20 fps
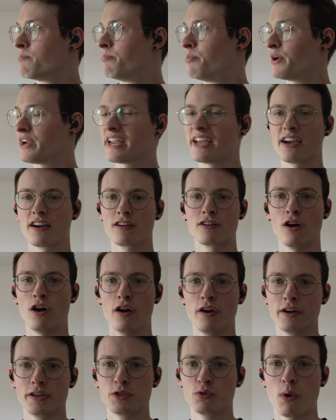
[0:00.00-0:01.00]
bringing a
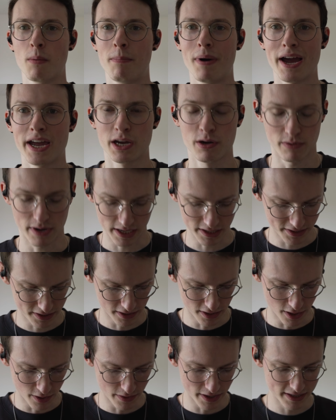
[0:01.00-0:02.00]
car to a bike race,
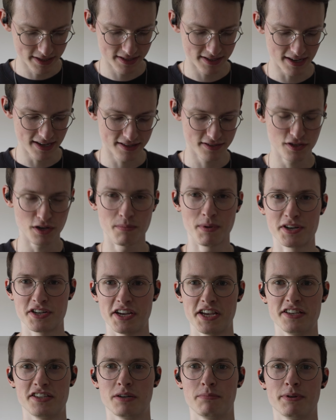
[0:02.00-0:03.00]
you know, it's so
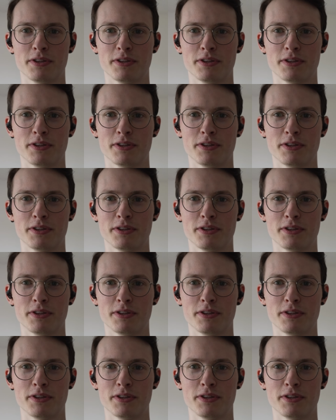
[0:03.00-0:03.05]
much easier.